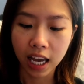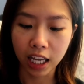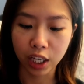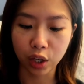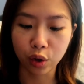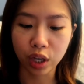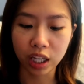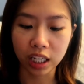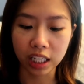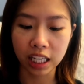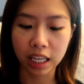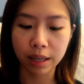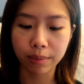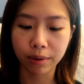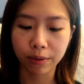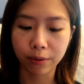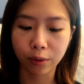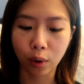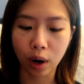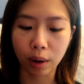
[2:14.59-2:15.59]
and you can keep
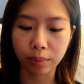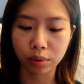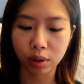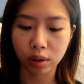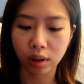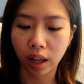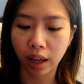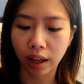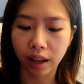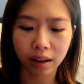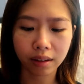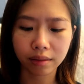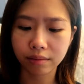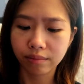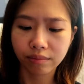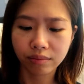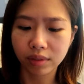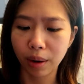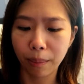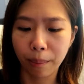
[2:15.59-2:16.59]
it for up to like
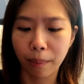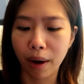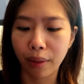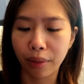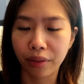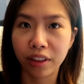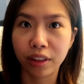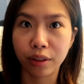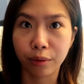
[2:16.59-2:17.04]
a month